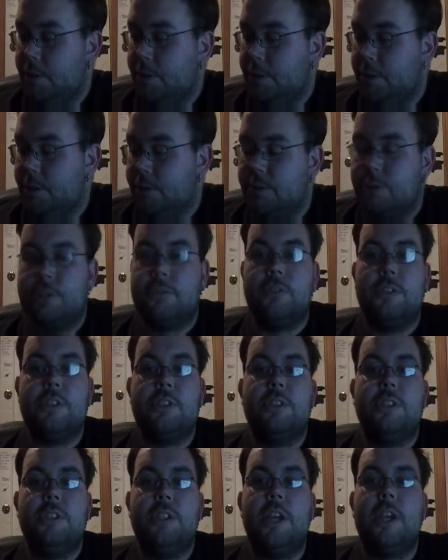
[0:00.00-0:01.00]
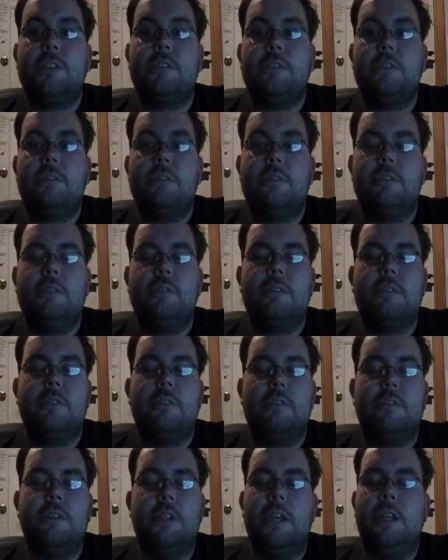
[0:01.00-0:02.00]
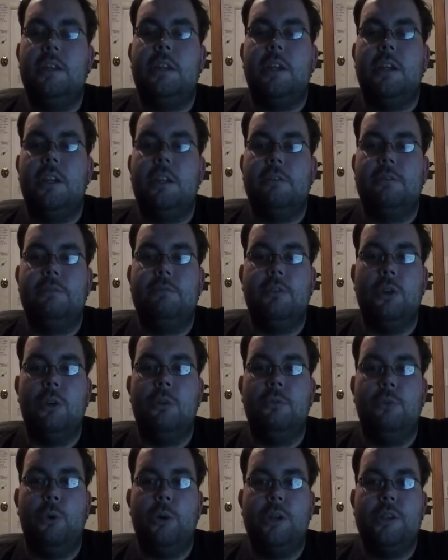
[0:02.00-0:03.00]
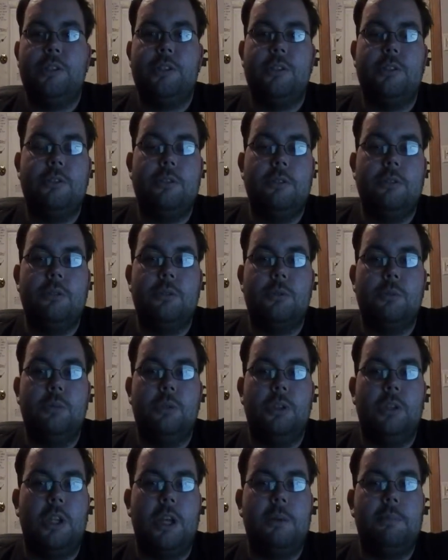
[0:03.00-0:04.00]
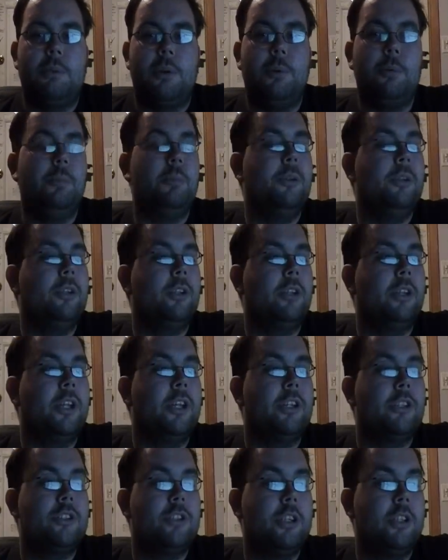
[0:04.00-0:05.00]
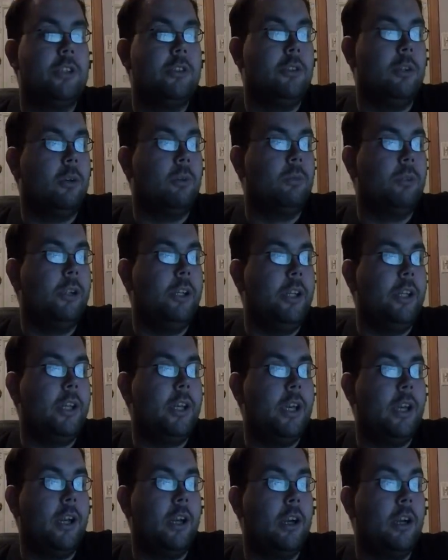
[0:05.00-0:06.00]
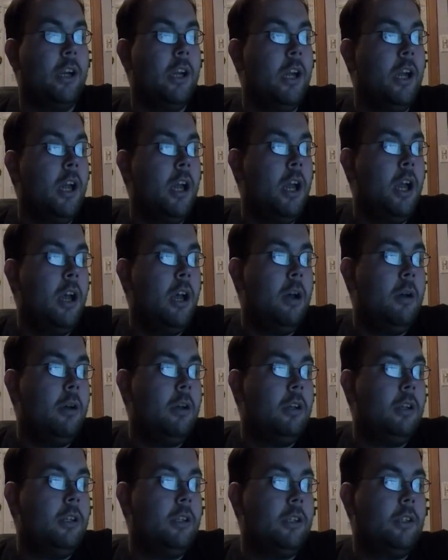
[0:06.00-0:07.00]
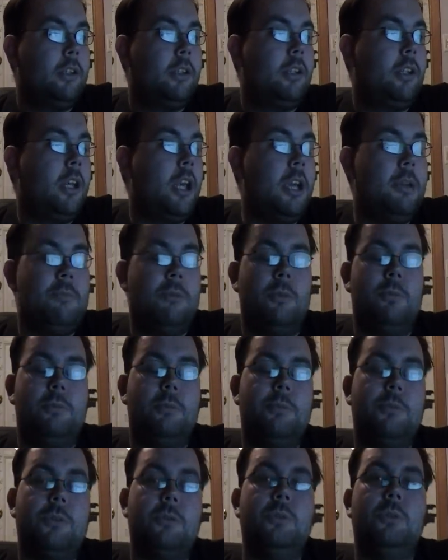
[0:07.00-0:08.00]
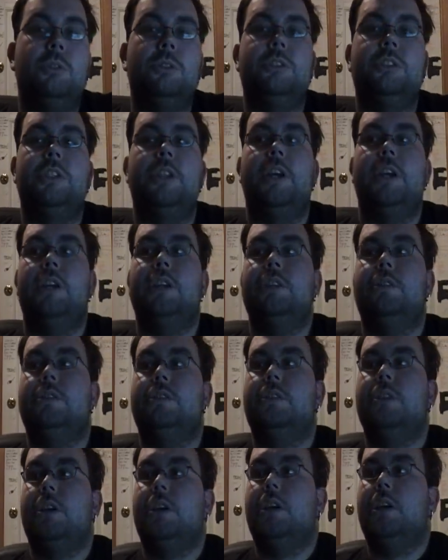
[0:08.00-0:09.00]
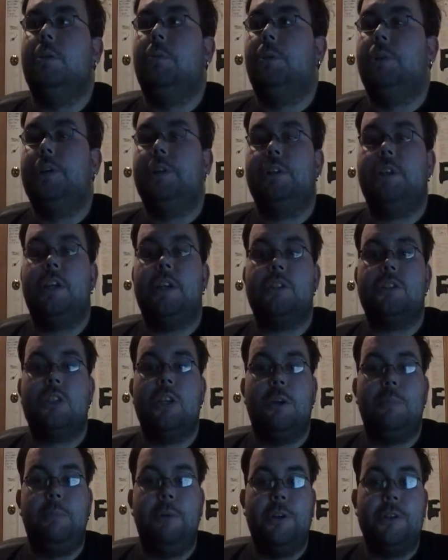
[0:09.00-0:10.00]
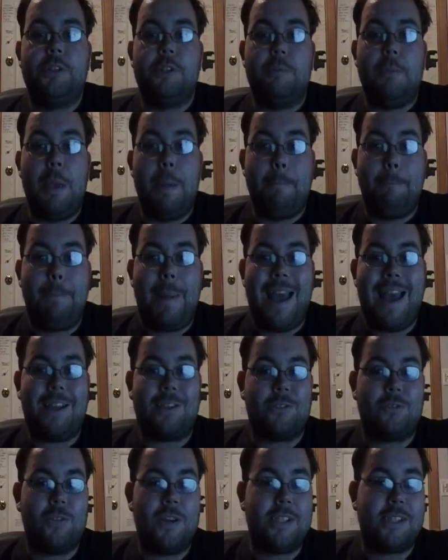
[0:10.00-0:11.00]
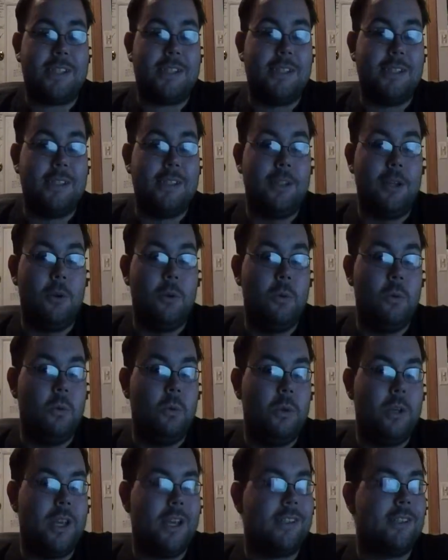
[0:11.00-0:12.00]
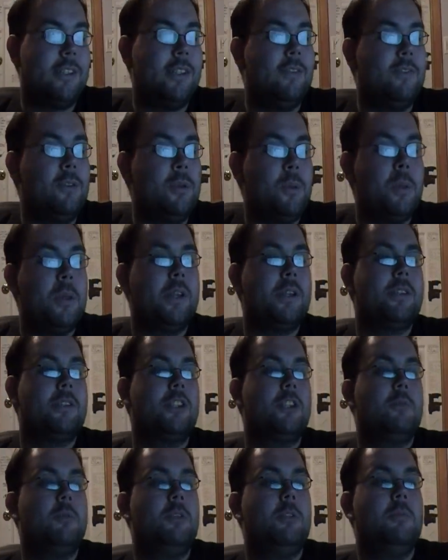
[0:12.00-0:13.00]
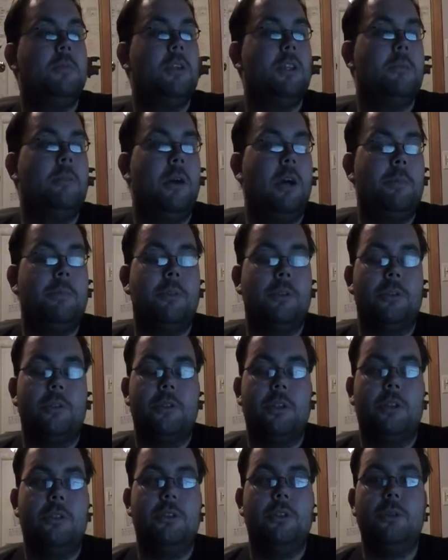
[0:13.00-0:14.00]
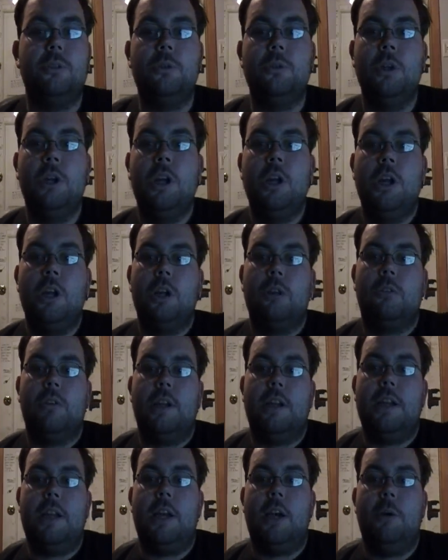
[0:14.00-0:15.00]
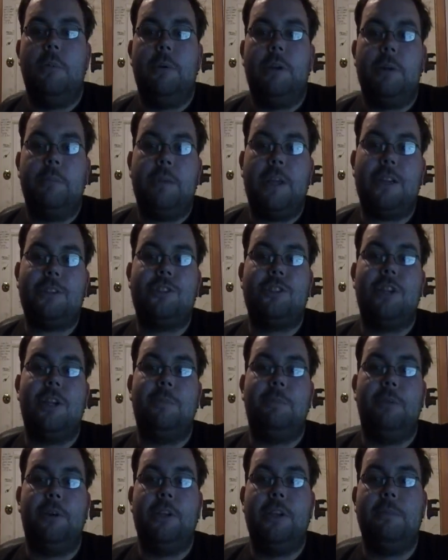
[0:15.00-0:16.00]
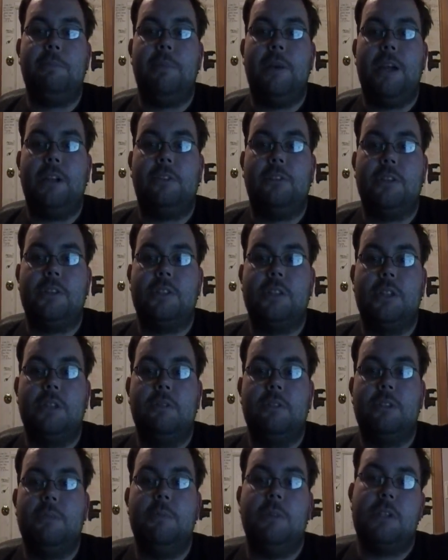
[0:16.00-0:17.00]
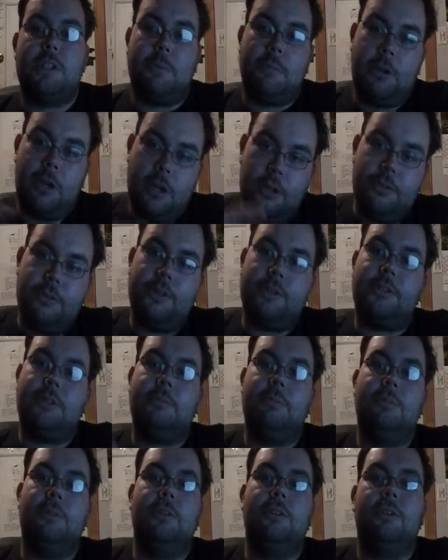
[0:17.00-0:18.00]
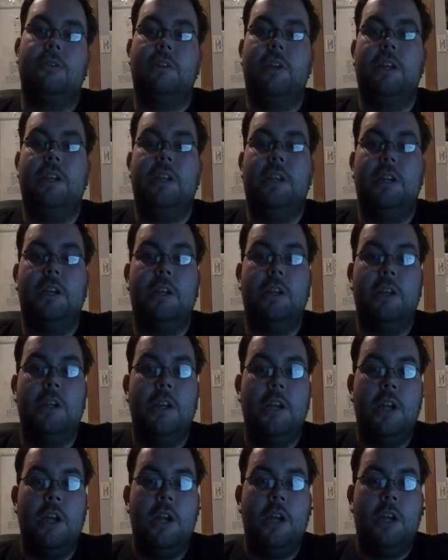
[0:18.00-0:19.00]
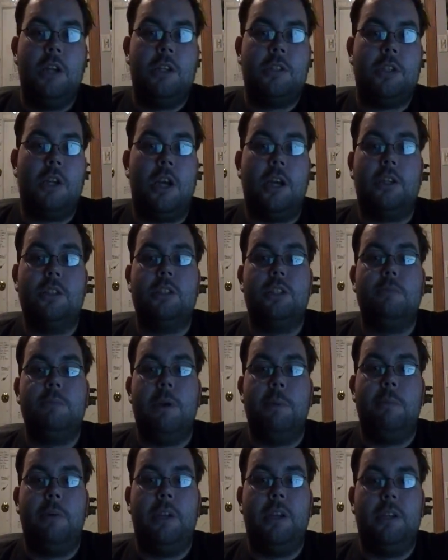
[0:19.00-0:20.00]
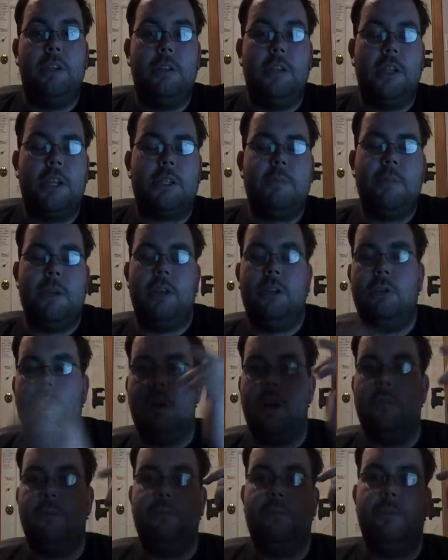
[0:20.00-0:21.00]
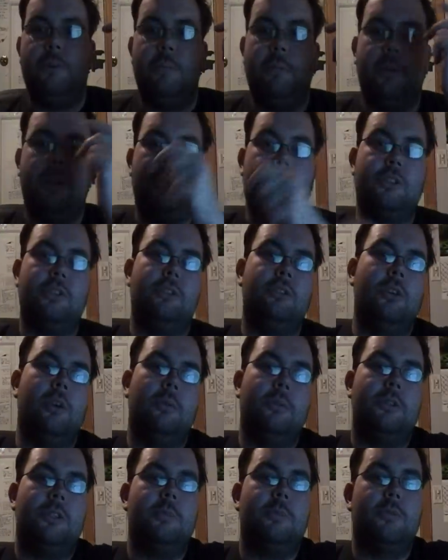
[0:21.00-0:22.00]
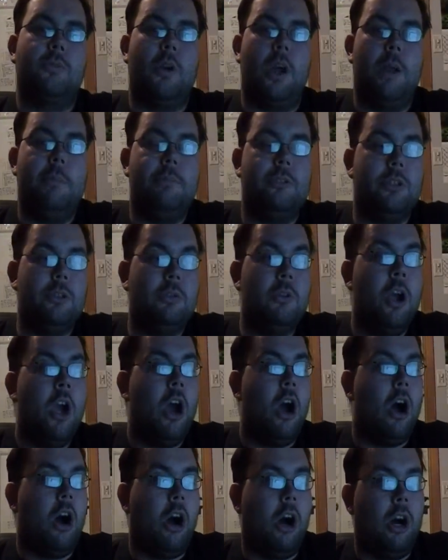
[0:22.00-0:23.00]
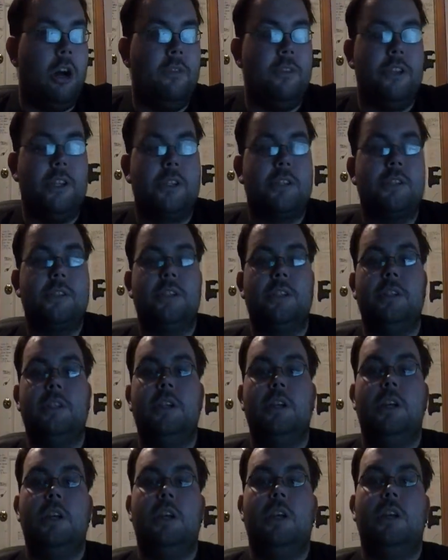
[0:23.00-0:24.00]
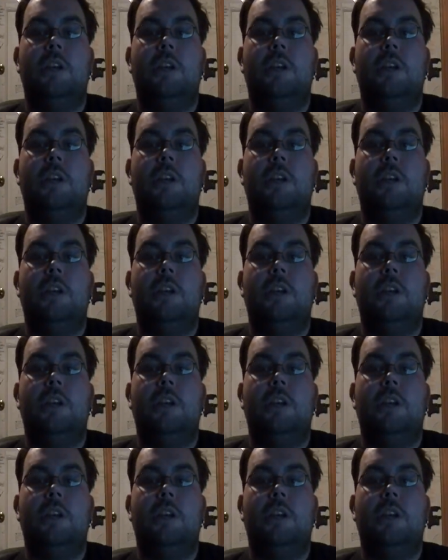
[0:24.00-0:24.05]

till just recently. Yes, it's late. I have no voice as usual. I probably look like shit. Don't really care. Came home from school tonight. Uh, wanted to catch up on some Impact Wrestling. Oh, yes, even though that doesn't seem to be the popular thing to do right now. But I'm catching up on Impact Wrestling, which means I'm on this computer right here talking to my buddy Deluxe Man, who everybody should go and subscribe to, obviously,